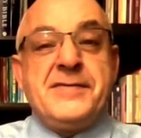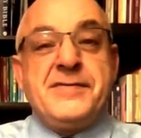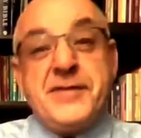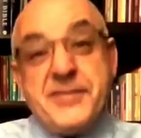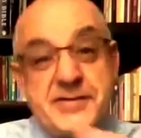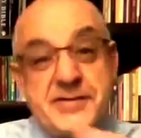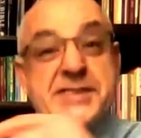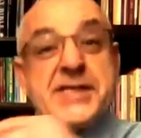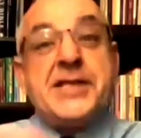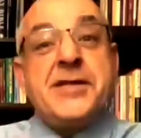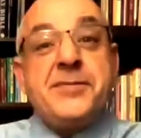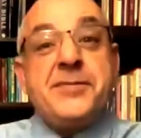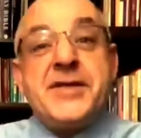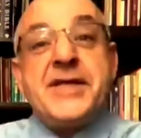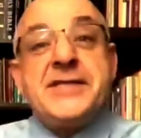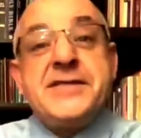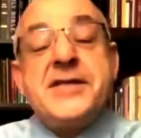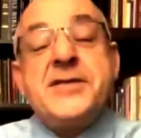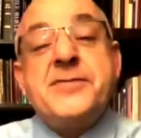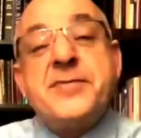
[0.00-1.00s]
we will
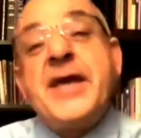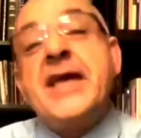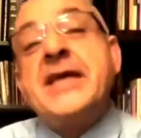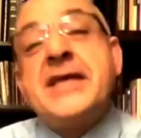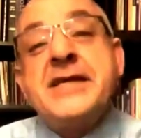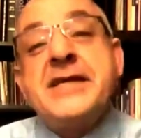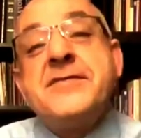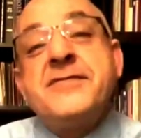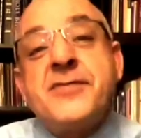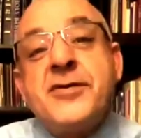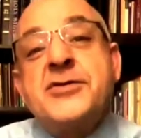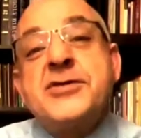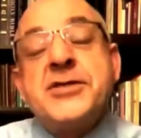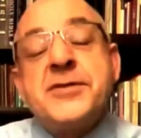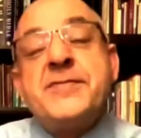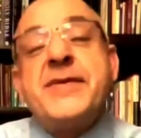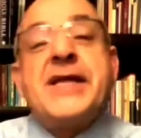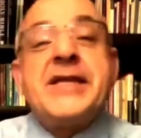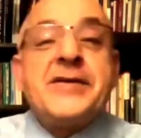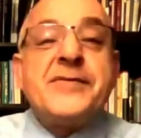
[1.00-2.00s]
celebrate their pagan
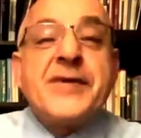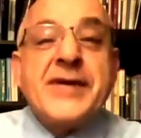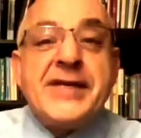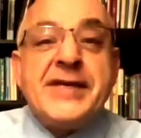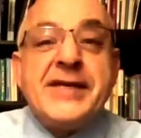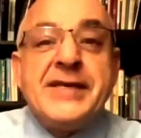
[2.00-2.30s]
worship anyway.